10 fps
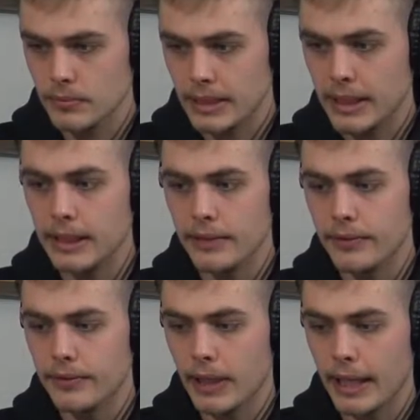
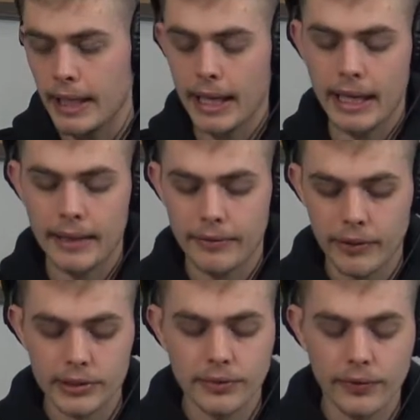I had to
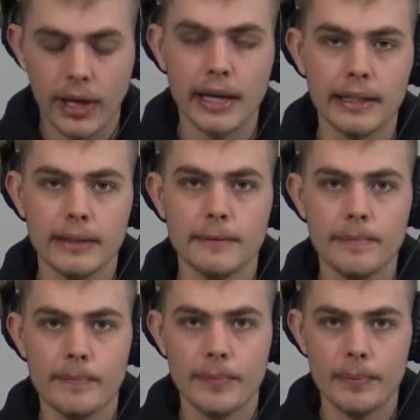first find
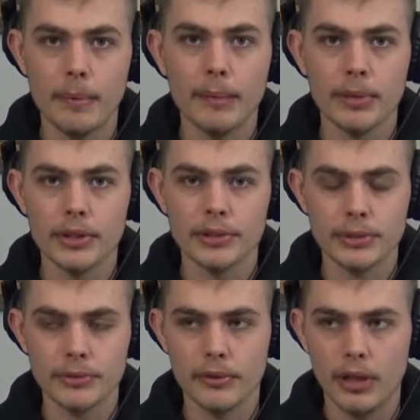members,
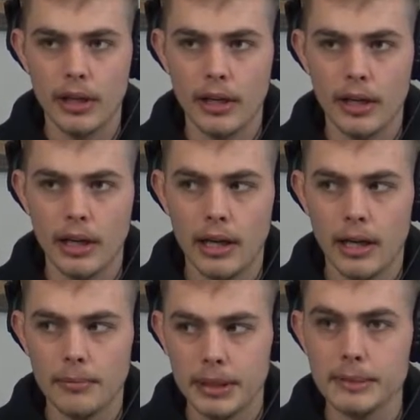
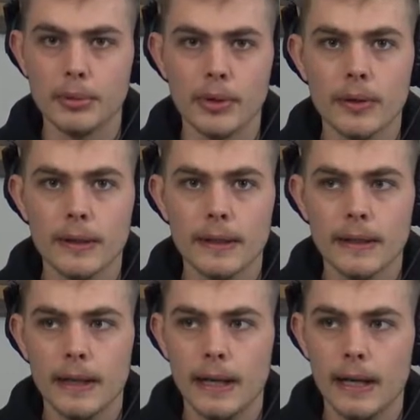people.
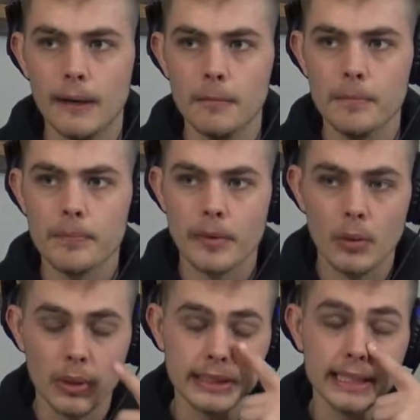
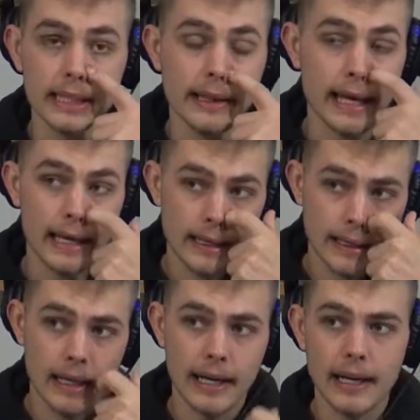Once I did that,
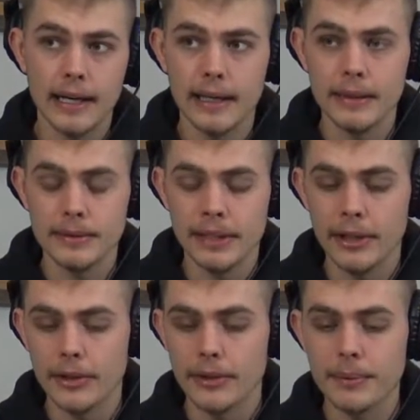I
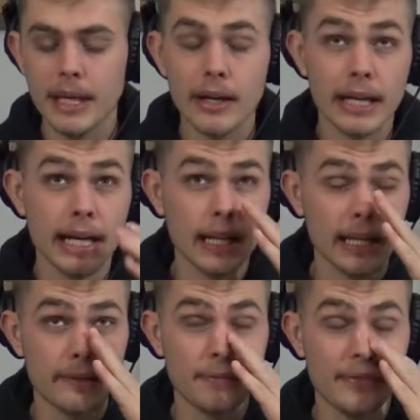narrowed them down. I got
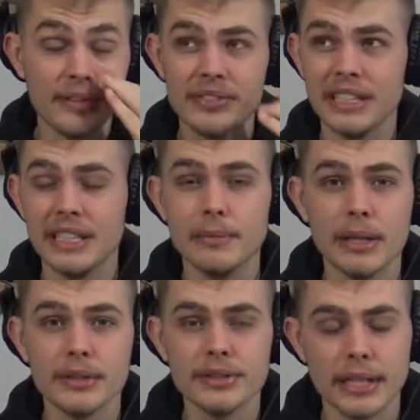like 50
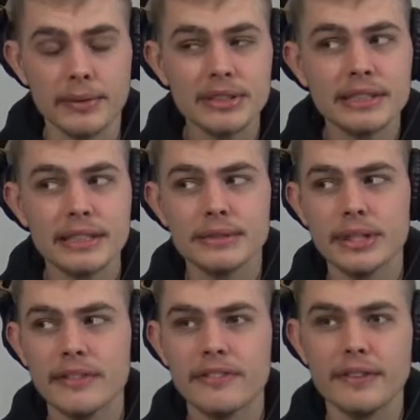emails. Like it was
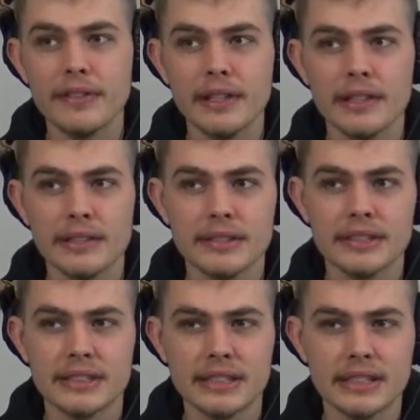like 50 to
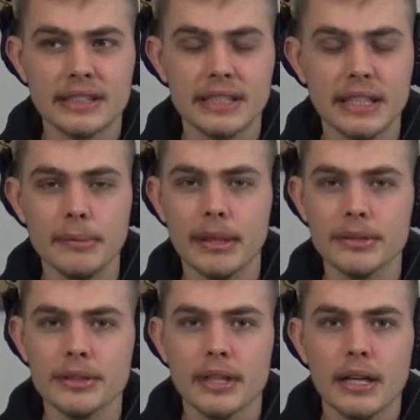60
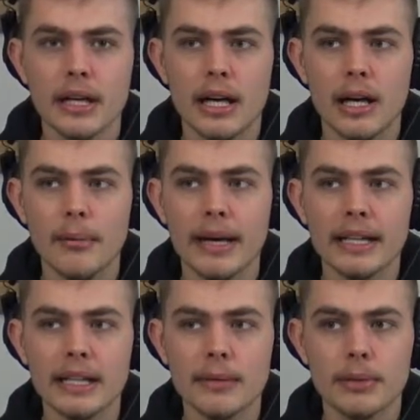emails. I
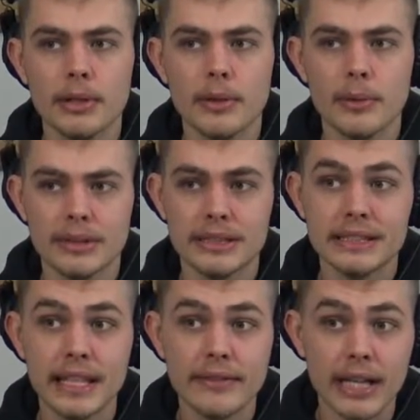ended up going with
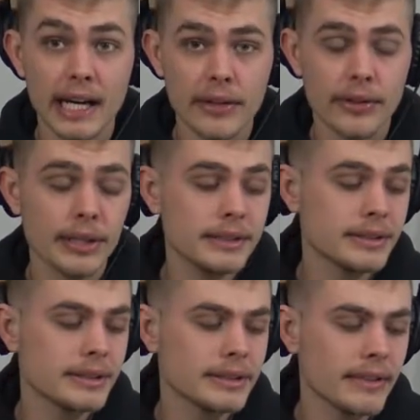7 athletes.
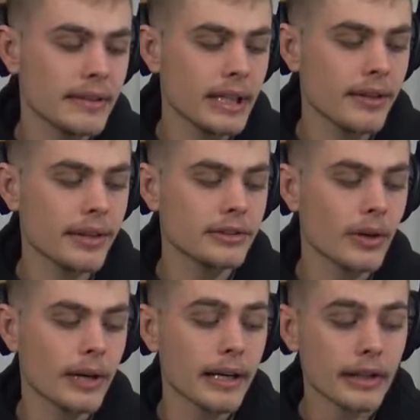The 7 athletes all
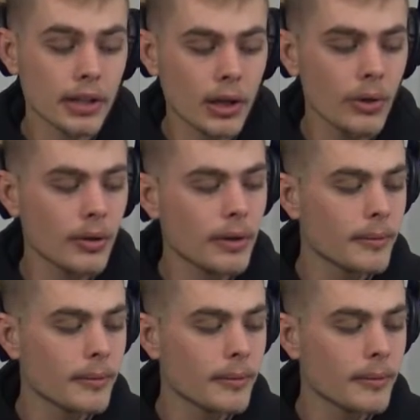got a code.